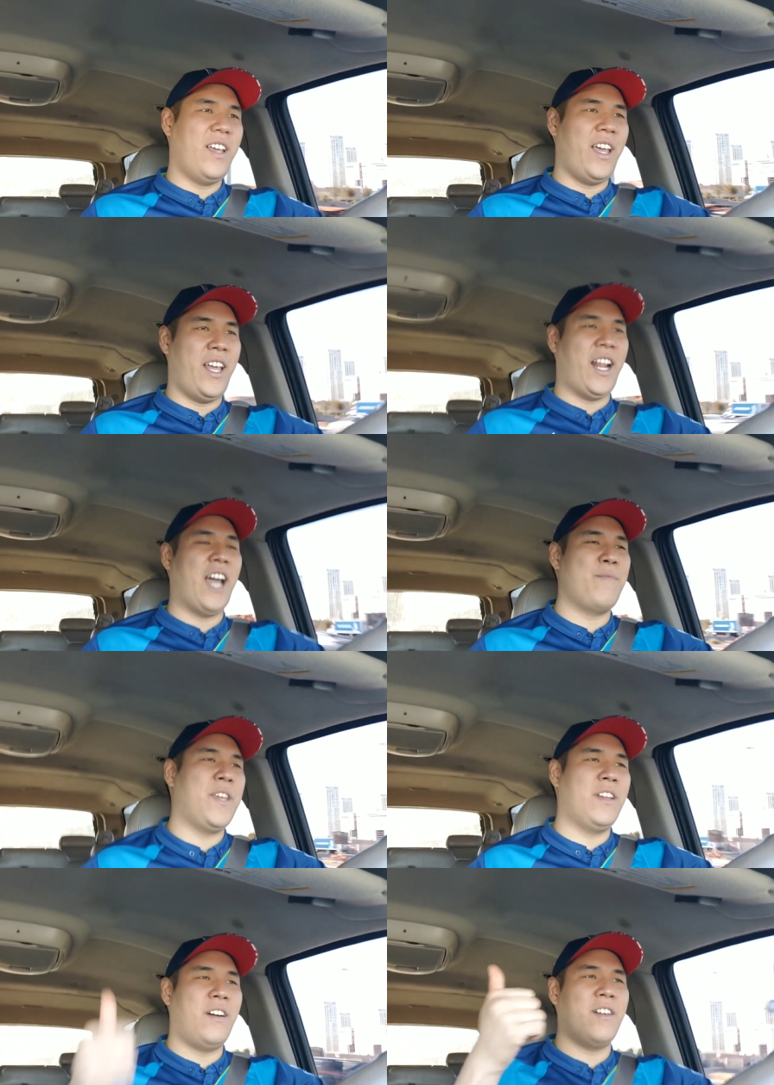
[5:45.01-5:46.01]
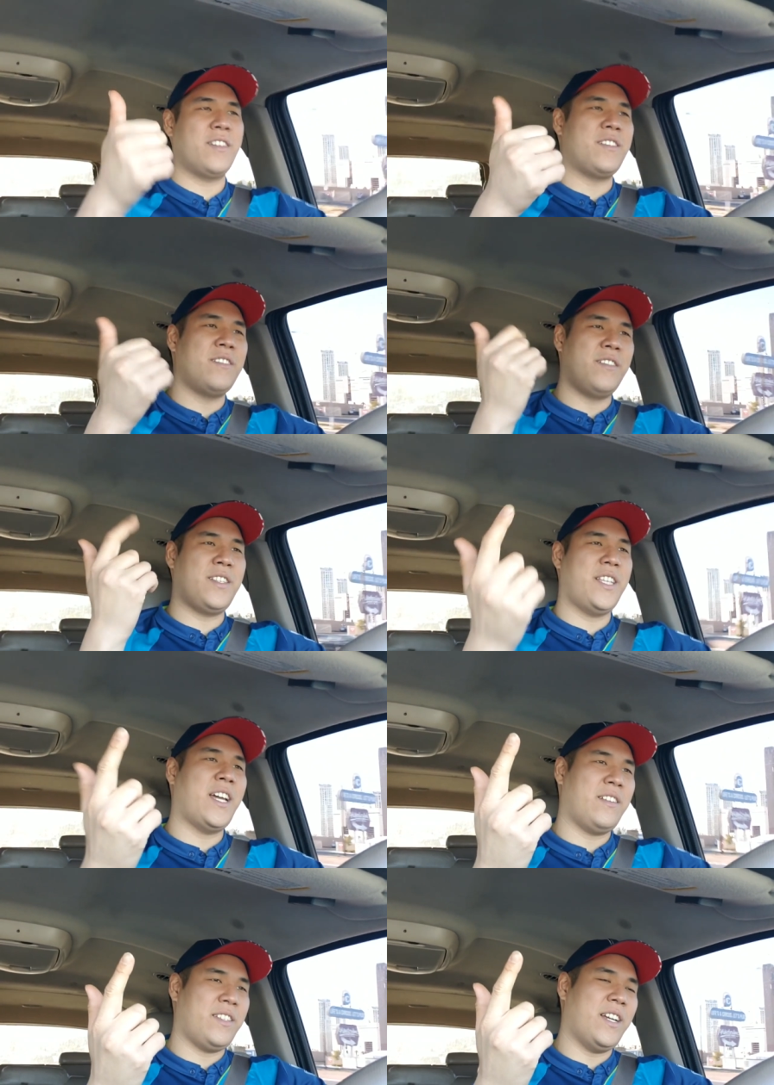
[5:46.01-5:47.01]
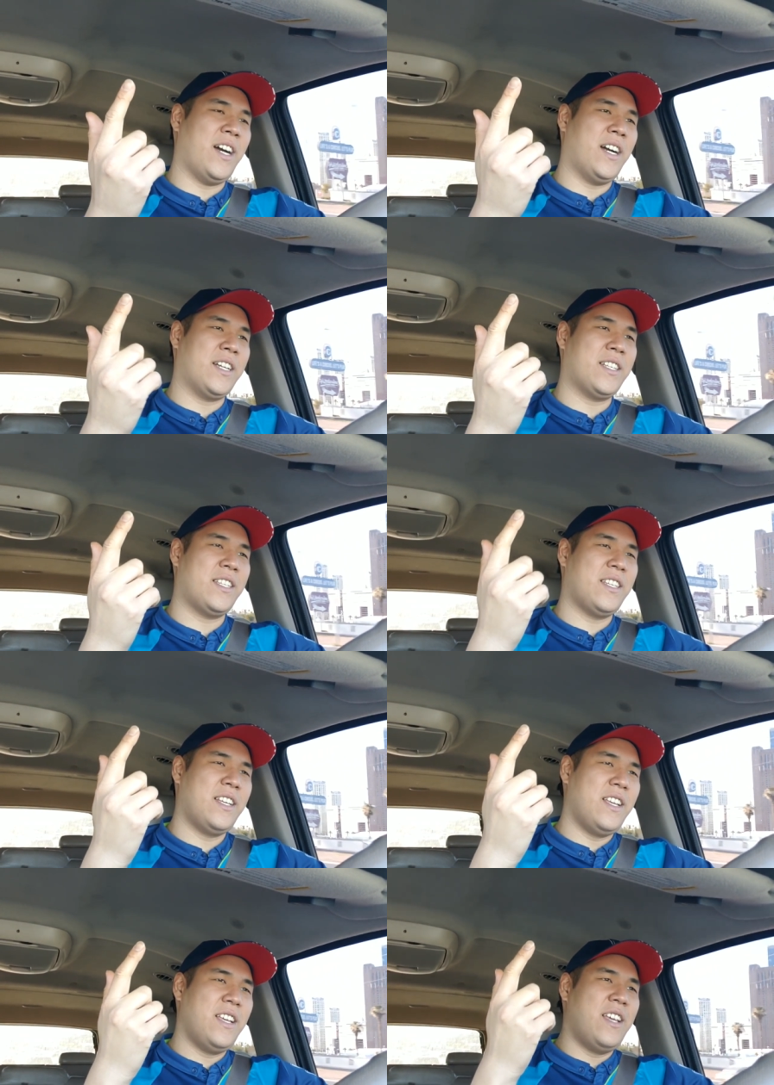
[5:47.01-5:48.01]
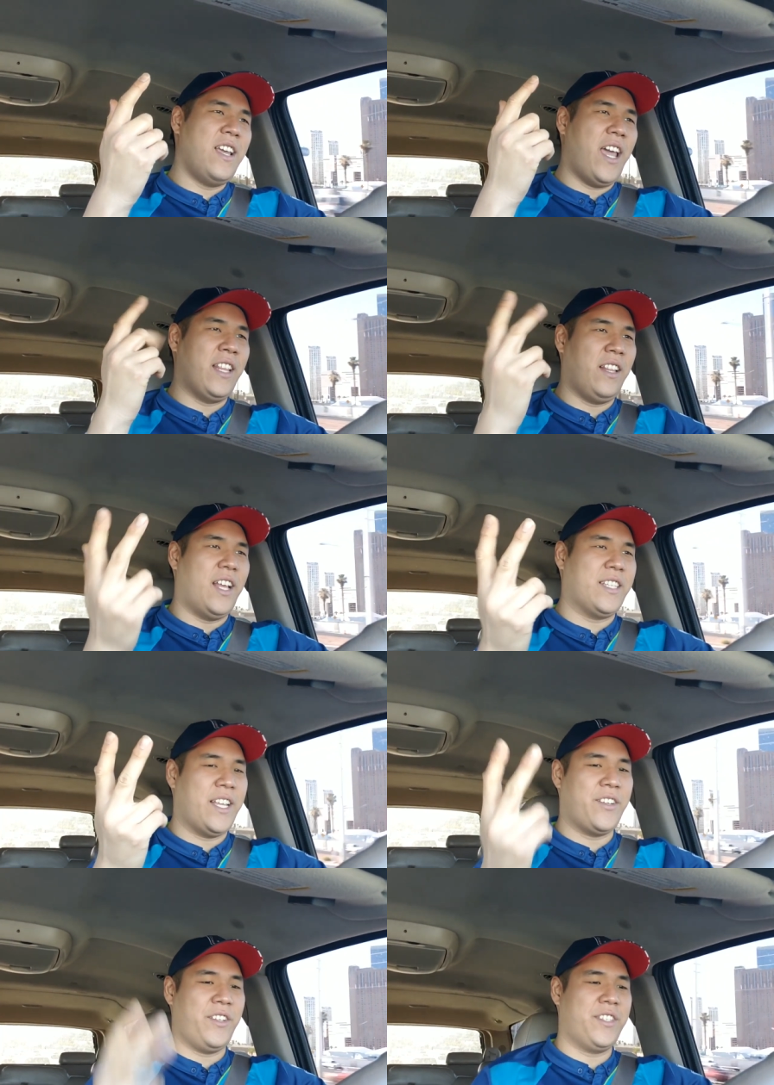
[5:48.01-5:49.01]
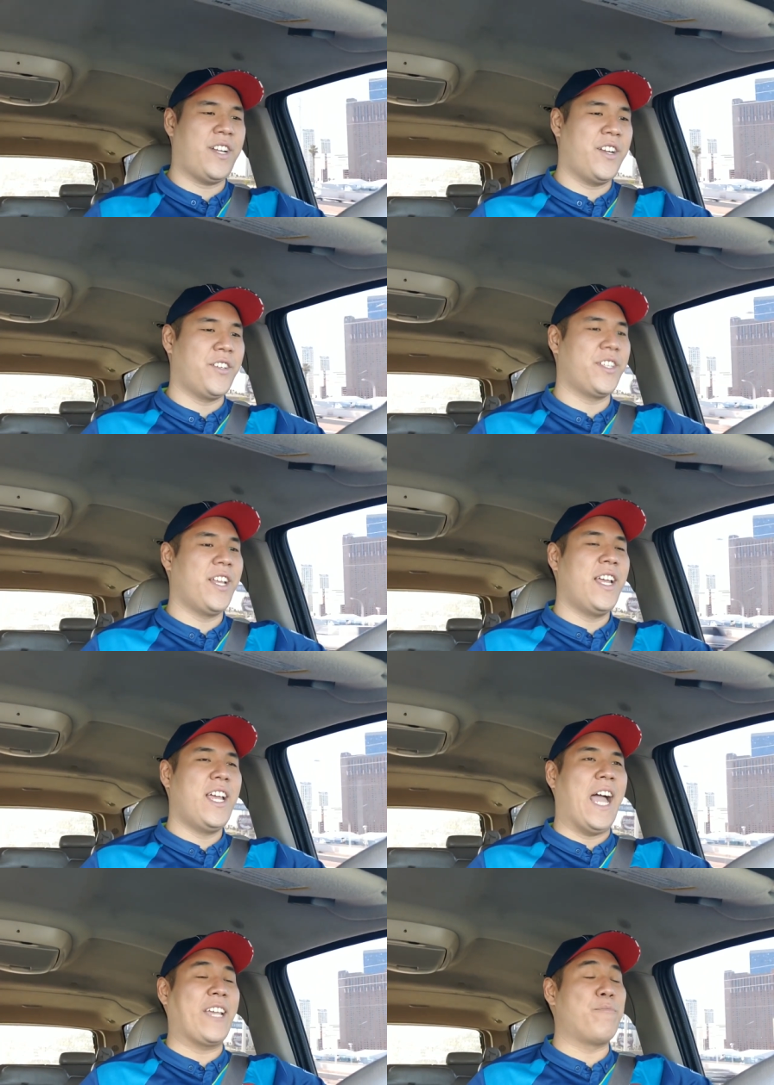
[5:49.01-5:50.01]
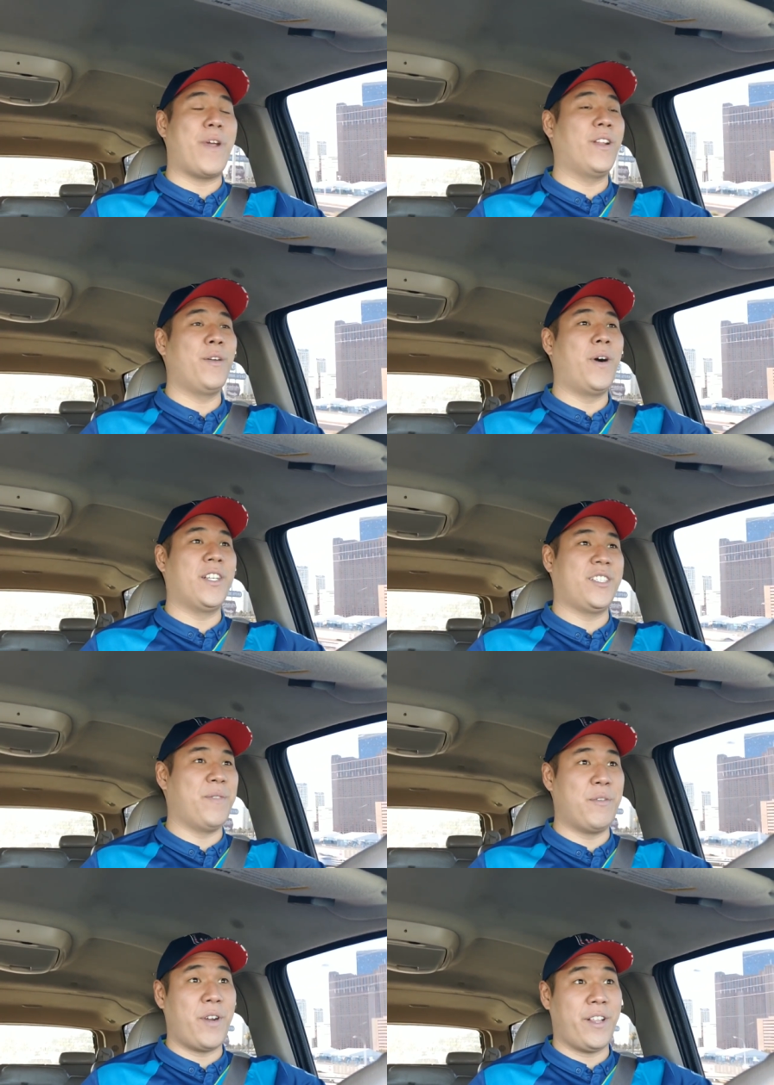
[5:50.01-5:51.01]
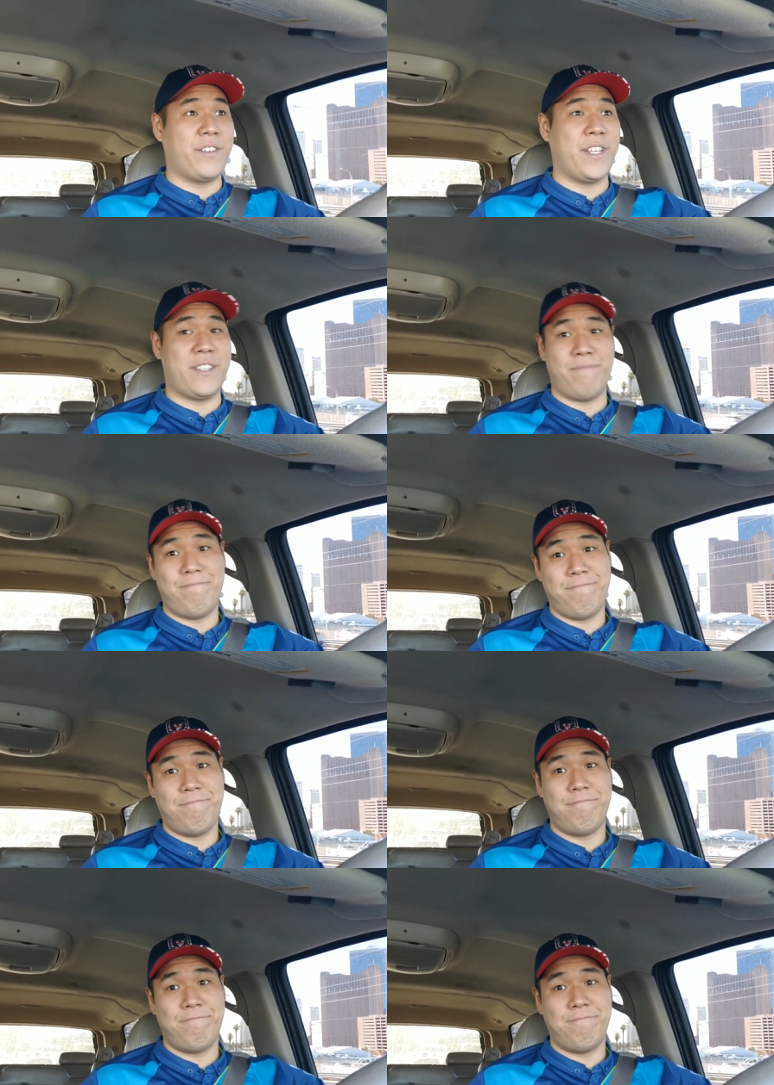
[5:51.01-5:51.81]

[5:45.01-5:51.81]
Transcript: and I mean Arsenal, Seattle Seahawks, and the Los Angeles Dodgers, I can barely watch them in the regular season.